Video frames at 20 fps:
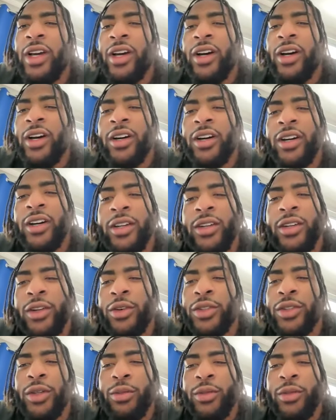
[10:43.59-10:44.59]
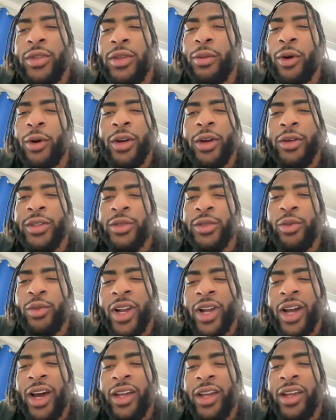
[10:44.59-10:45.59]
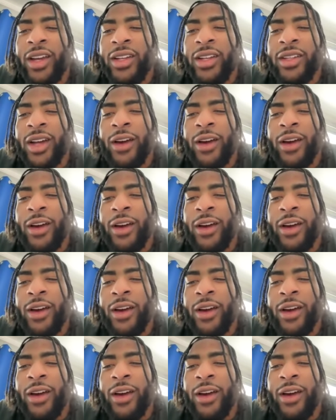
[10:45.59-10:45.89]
Uh, you know, De- Demario is one guy that